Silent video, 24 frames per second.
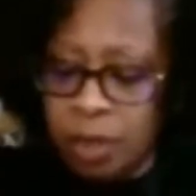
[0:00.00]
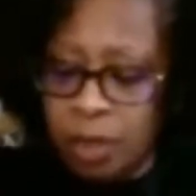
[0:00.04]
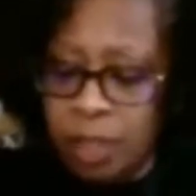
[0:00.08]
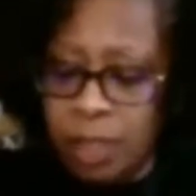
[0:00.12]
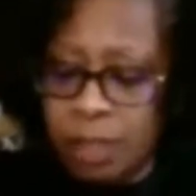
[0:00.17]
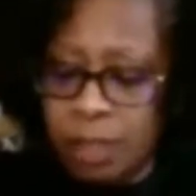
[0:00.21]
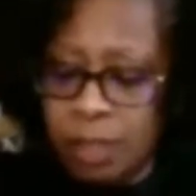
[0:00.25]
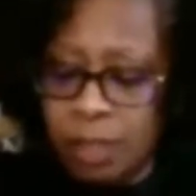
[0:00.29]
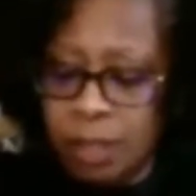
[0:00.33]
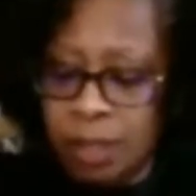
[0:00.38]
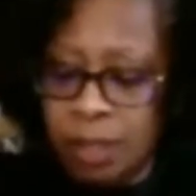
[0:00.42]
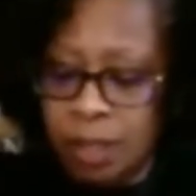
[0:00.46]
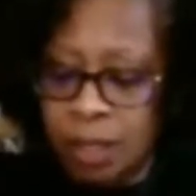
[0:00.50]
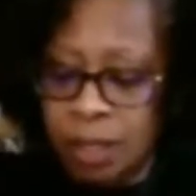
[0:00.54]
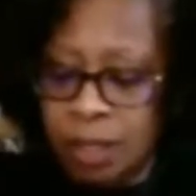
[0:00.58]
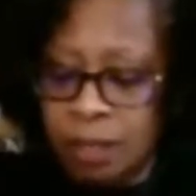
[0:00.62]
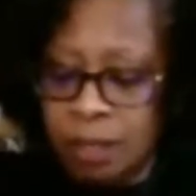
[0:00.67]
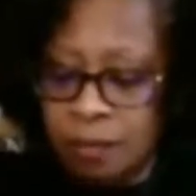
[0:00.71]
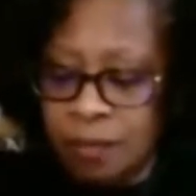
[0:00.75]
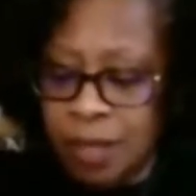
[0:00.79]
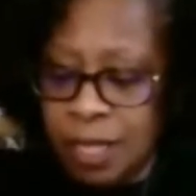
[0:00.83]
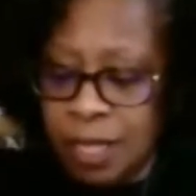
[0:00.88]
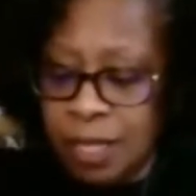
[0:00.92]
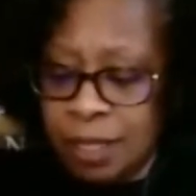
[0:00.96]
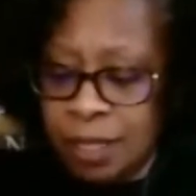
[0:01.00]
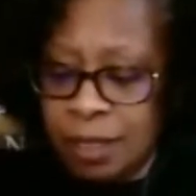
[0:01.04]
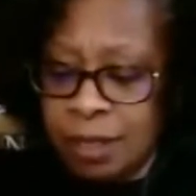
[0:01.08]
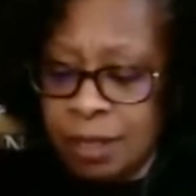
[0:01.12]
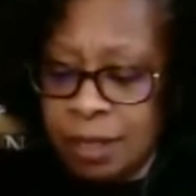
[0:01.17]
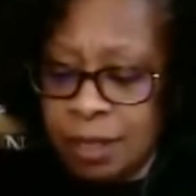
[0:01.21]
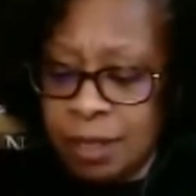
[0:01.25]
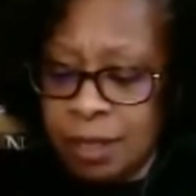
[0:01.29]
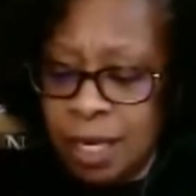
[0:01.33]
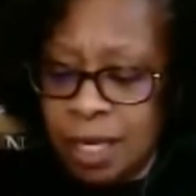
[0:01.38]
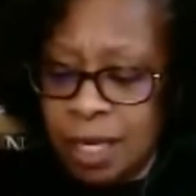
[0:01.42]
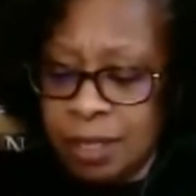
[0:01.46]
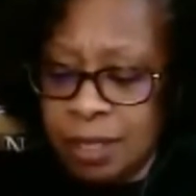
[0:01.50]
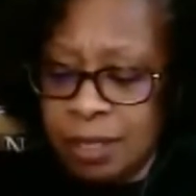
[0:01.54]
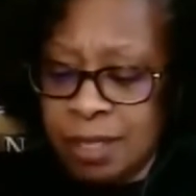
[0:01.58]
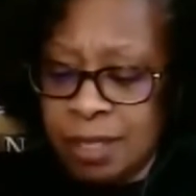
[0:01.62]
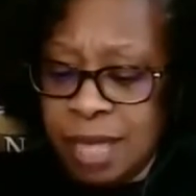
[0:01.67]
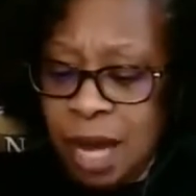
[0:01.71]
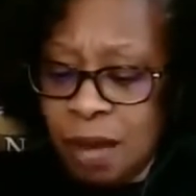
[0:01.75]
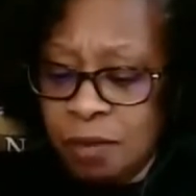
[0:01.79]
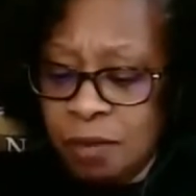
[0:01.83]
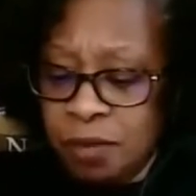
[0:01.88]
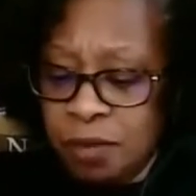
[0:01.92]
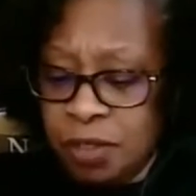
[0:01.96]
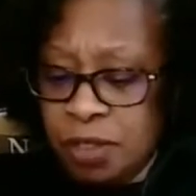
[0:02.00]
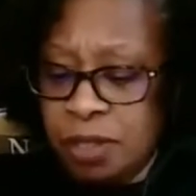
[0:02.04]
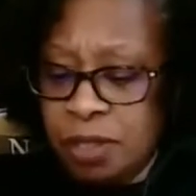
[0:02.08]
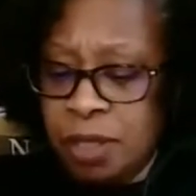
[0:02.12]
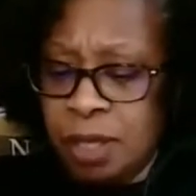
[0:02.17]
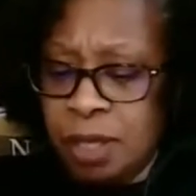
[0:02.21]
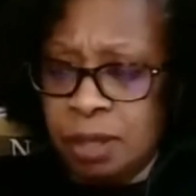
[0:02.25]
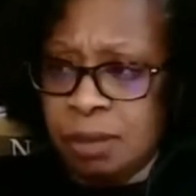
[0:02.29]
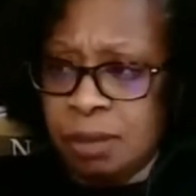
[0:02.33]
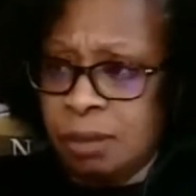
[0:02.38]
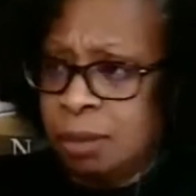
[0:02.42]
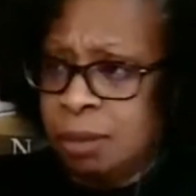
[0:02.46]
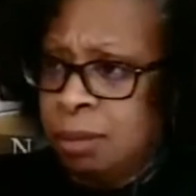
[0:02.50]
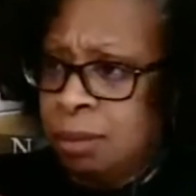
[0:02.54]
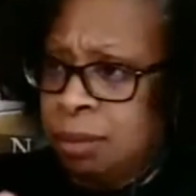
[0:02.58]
let's see if I can like salvage this.